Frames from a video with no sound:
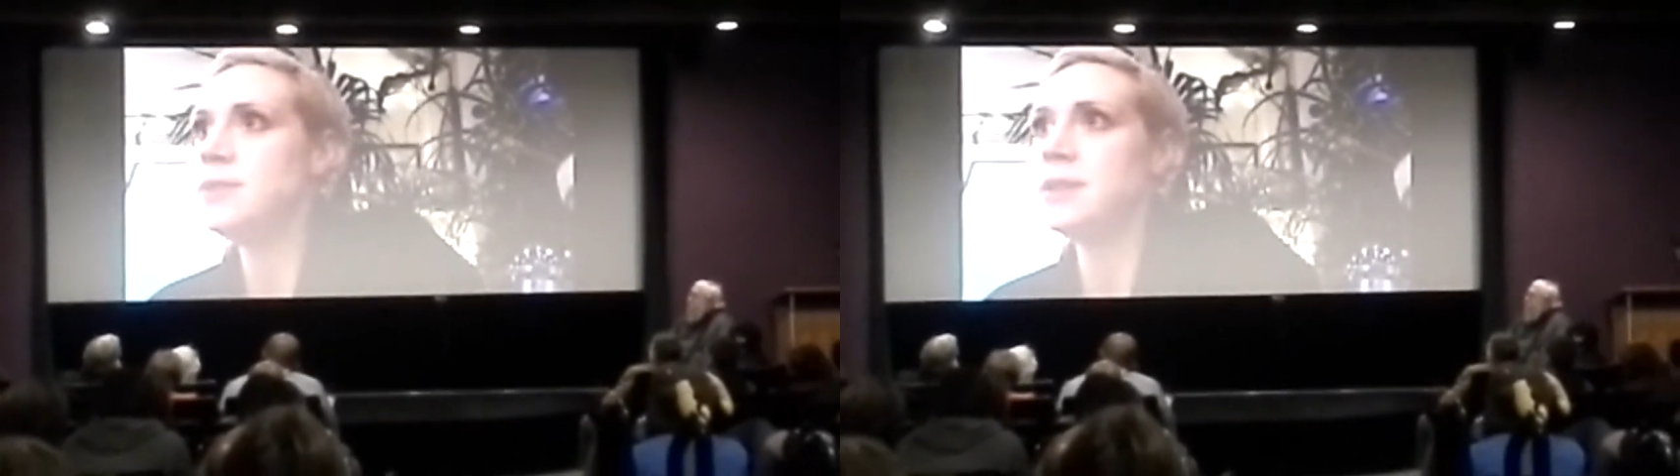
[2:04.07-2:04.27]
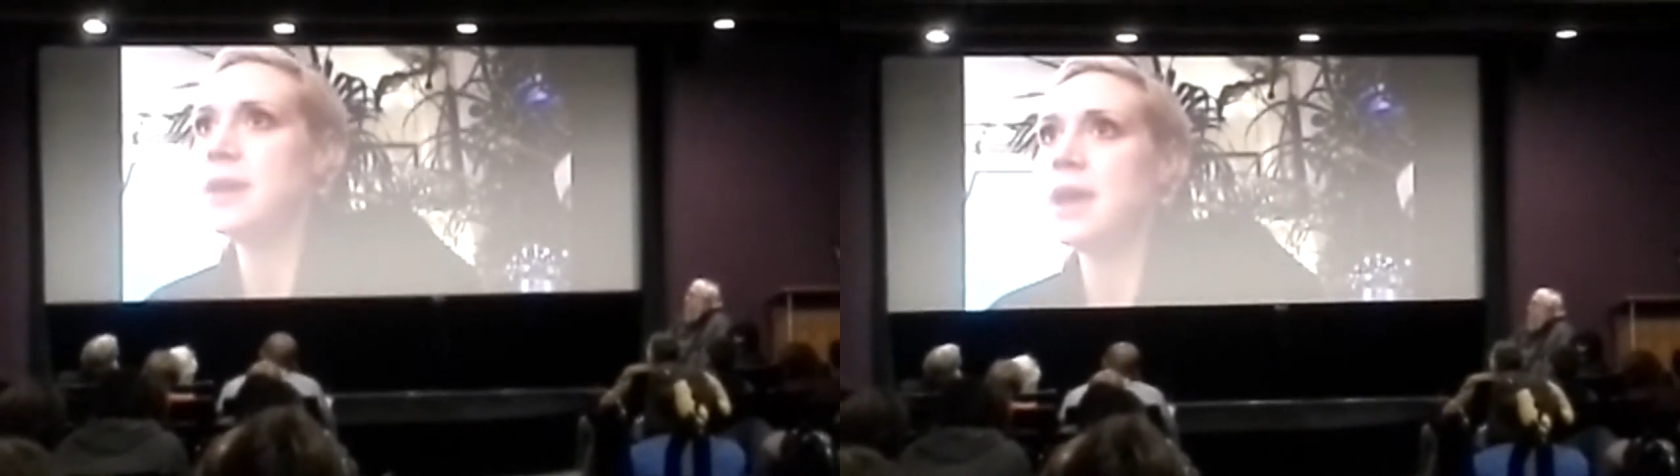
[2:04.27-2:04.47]

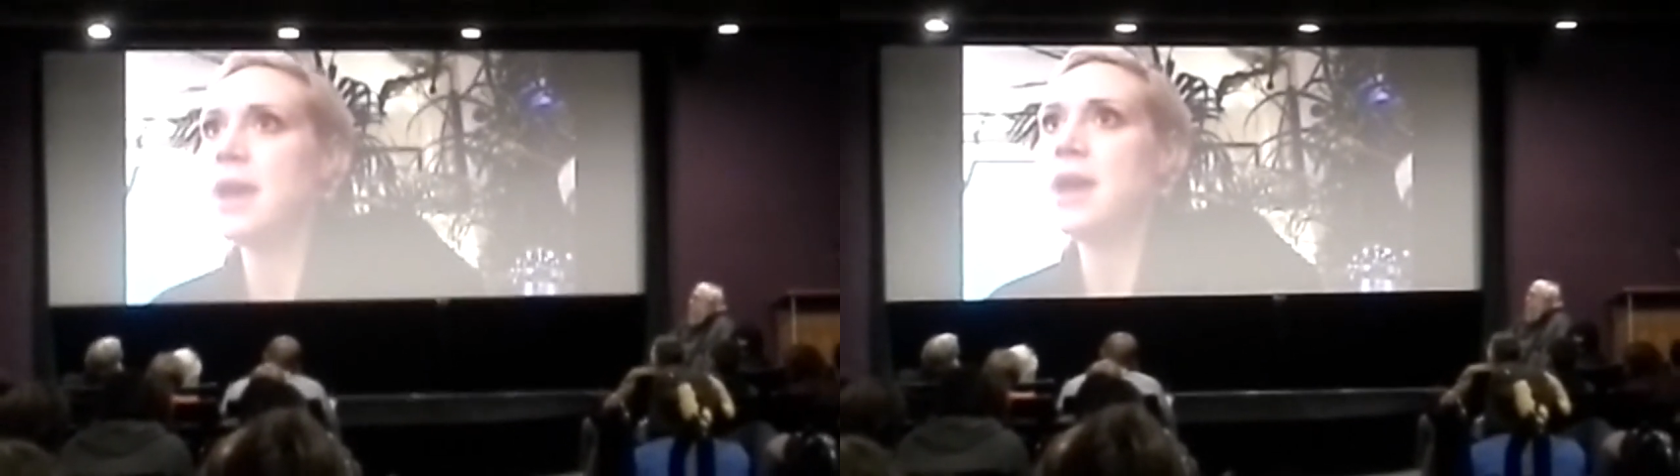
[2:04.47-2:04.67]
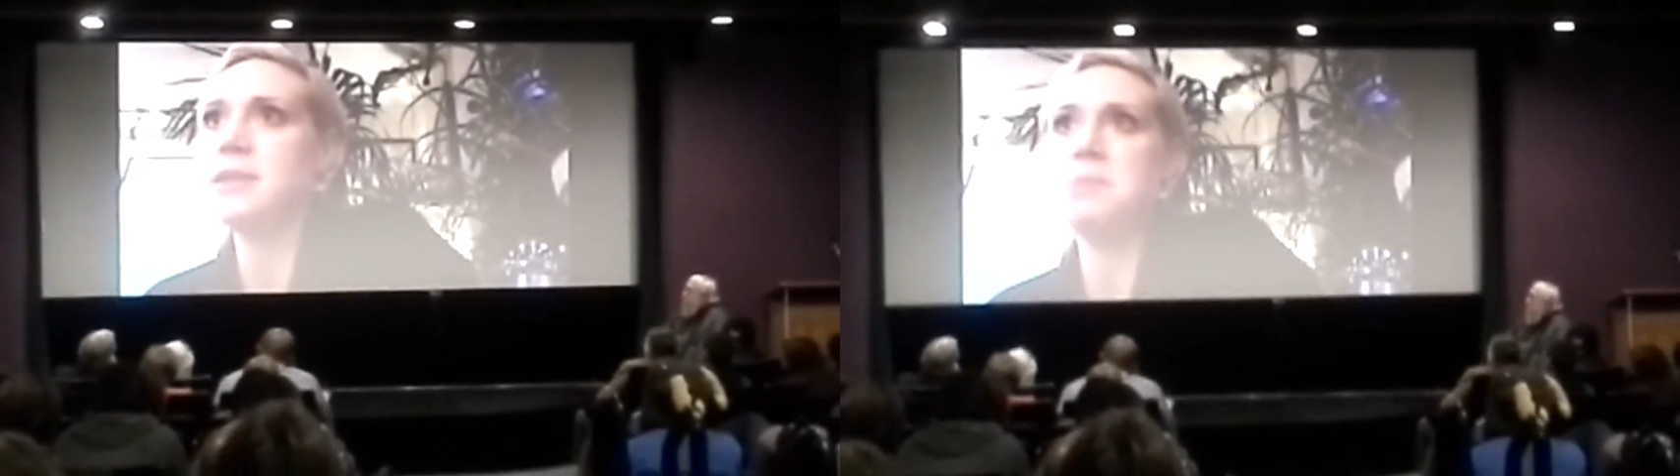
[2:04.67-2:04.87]

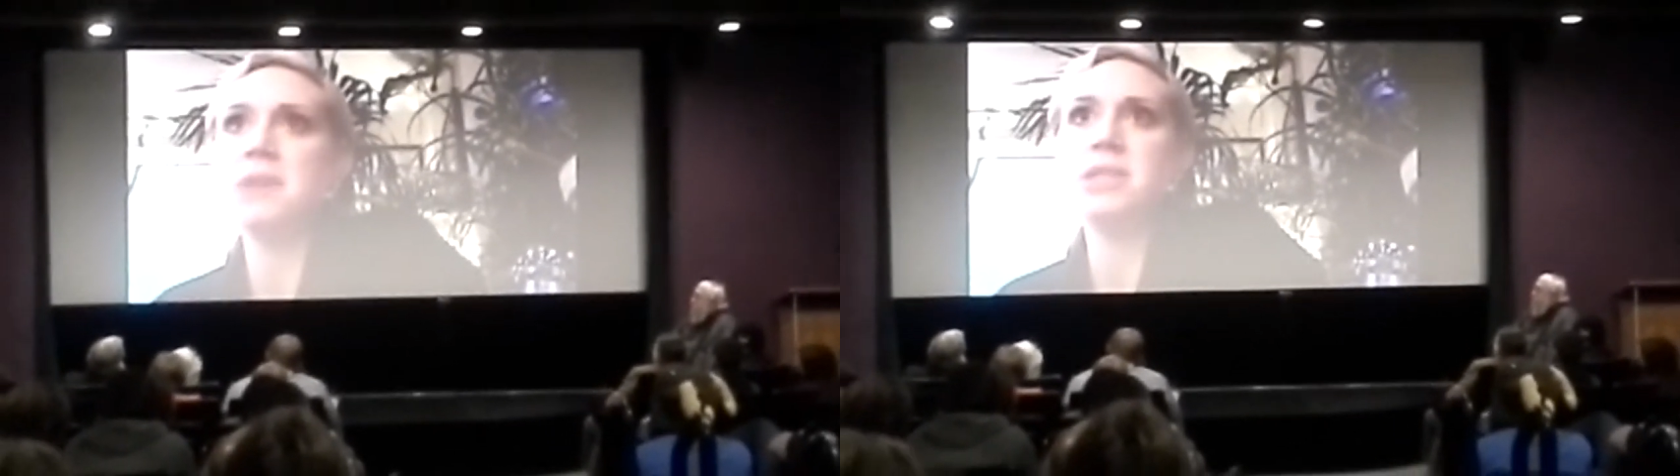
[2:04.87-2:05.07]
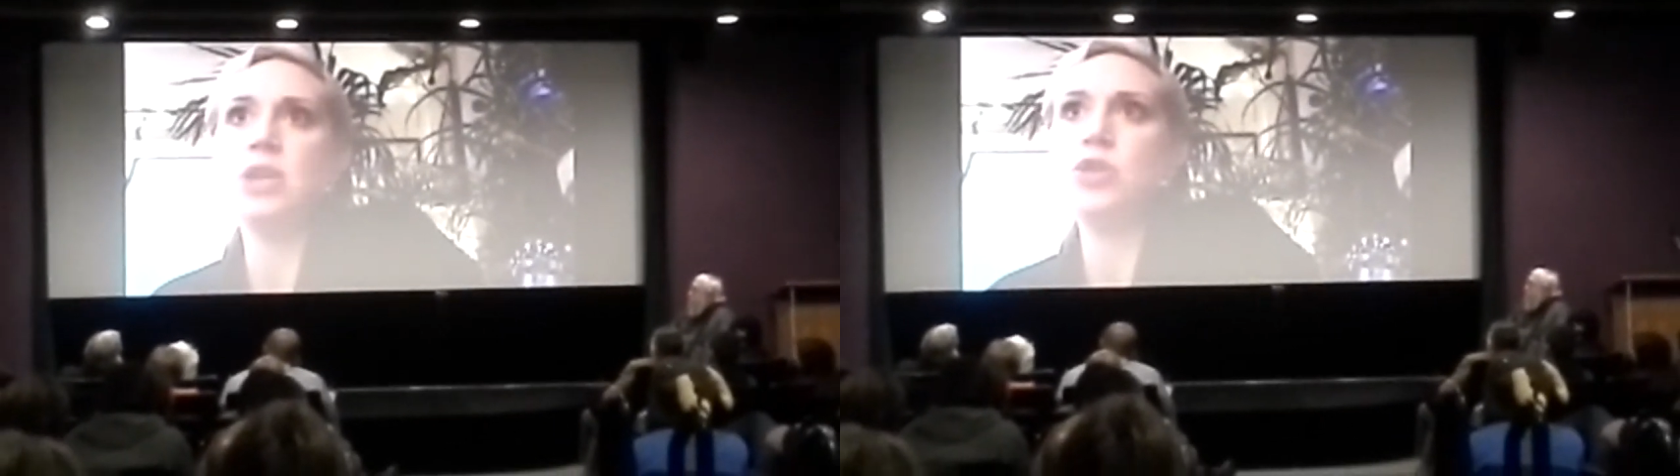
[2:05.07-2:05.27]
about it
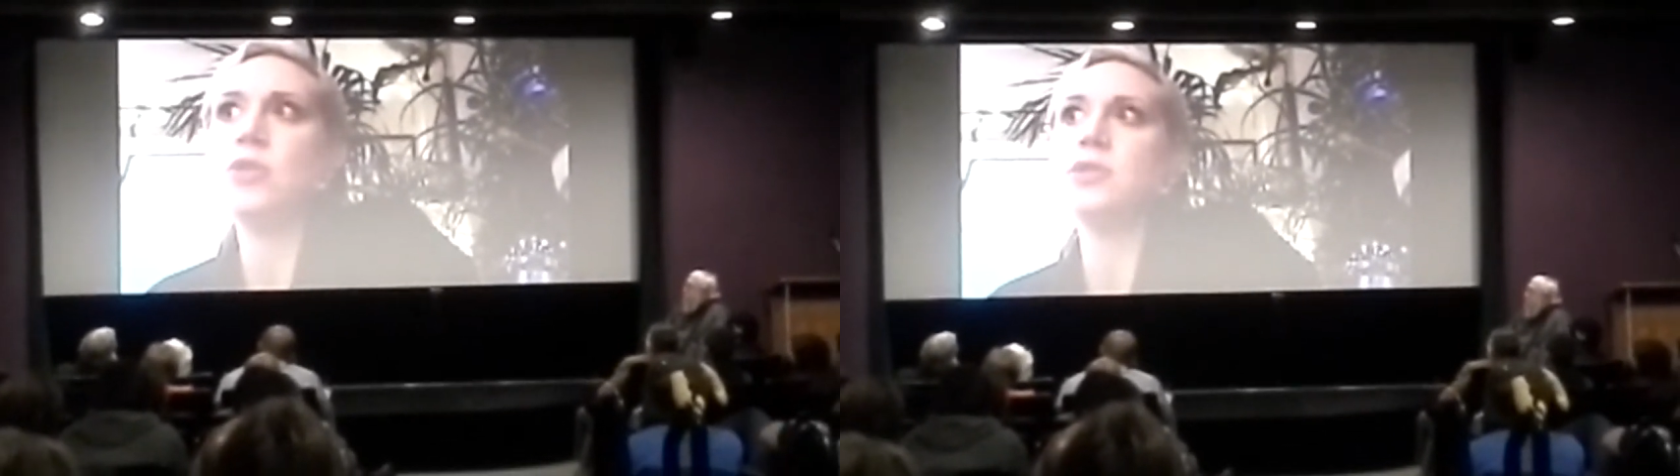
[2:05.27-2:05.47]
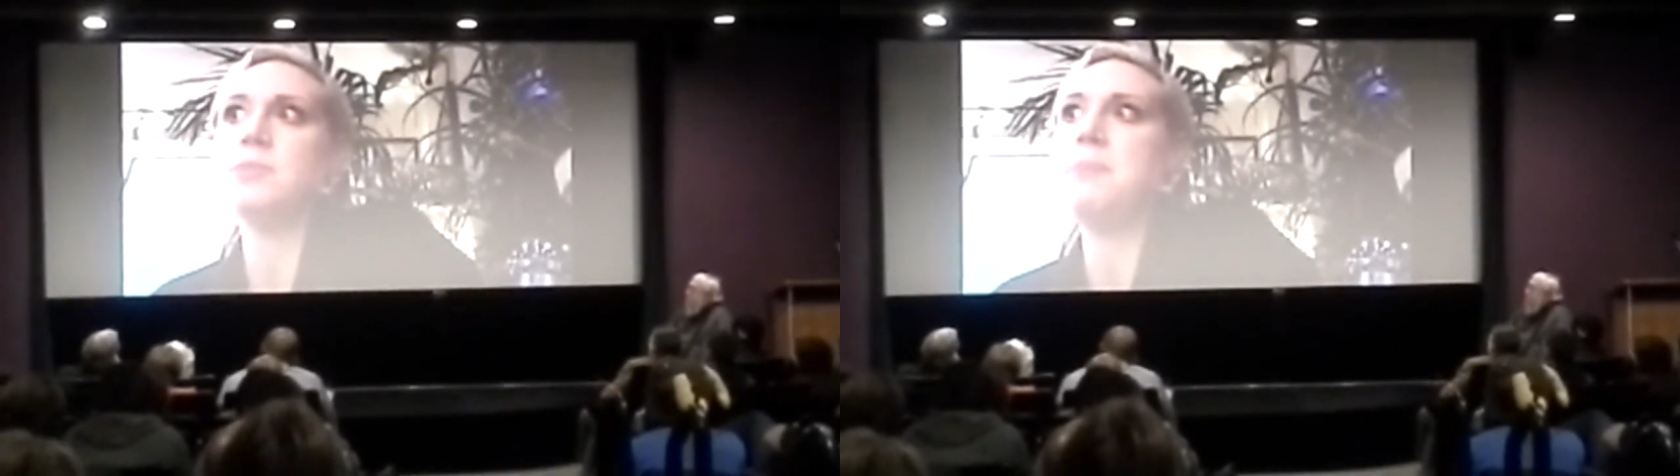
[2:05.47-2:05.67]
not
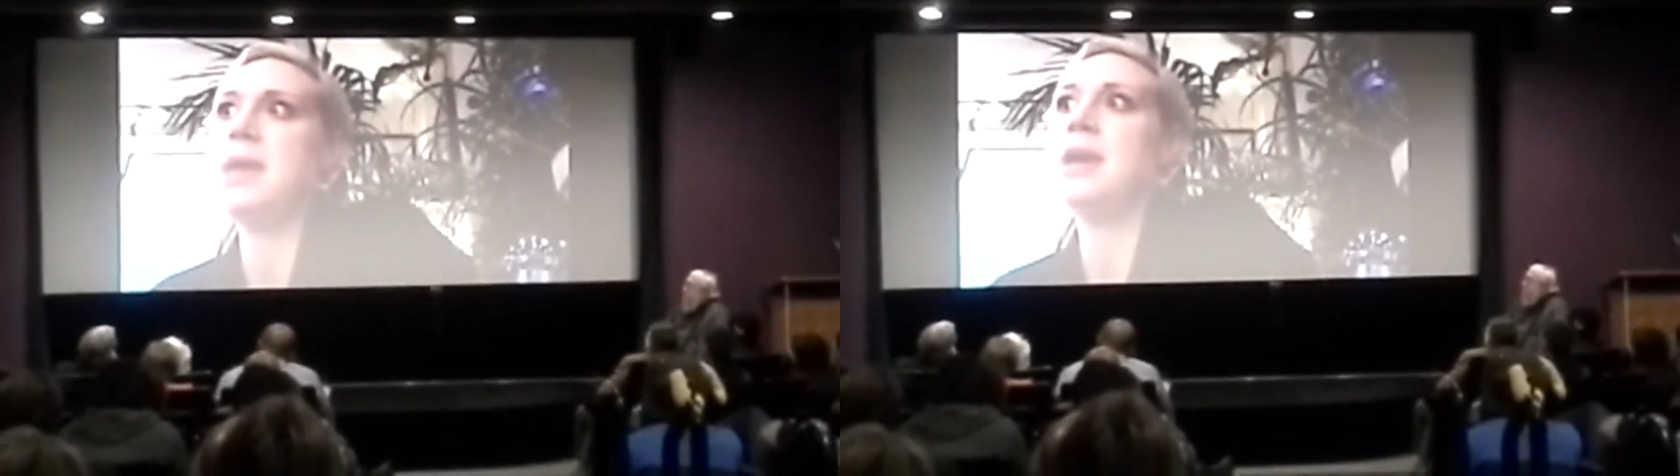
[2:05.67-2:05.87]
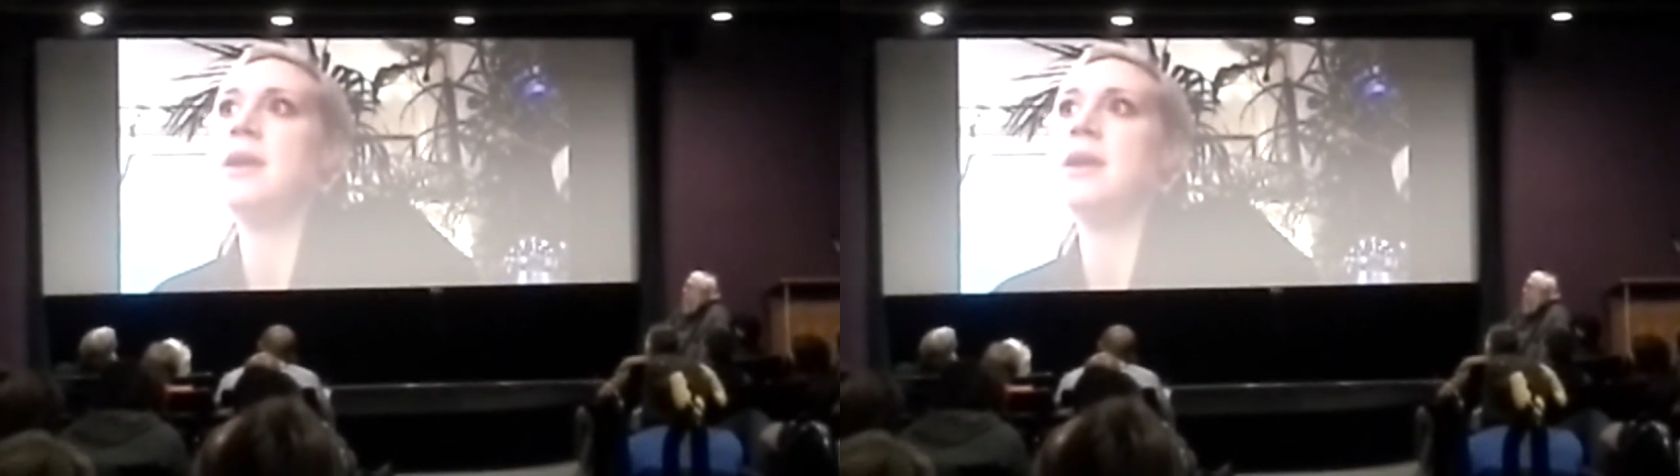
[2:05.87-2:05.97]
being